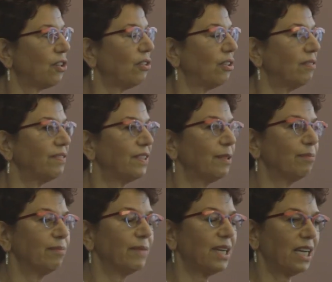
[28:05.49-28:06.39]
all of
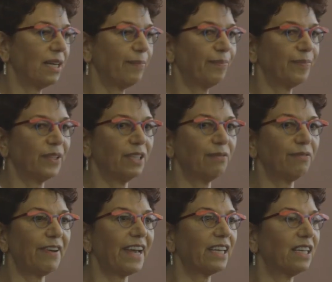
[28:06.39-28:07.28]
them, in
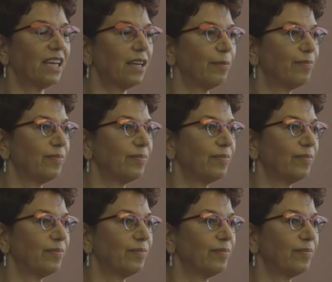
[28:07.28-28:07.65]
fact,